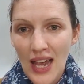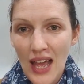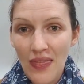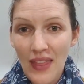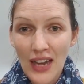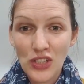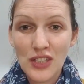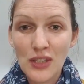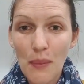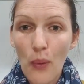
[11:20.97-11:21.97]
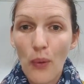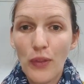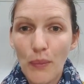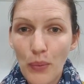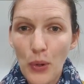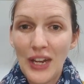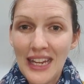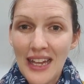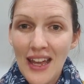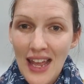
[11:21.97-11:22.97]
and they actually support the
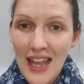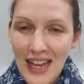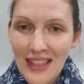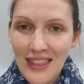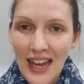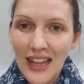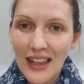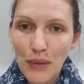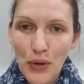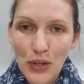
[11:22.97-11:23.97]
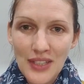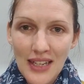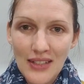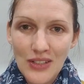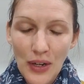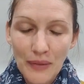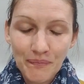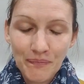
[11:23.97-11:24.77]
body in that healing process. So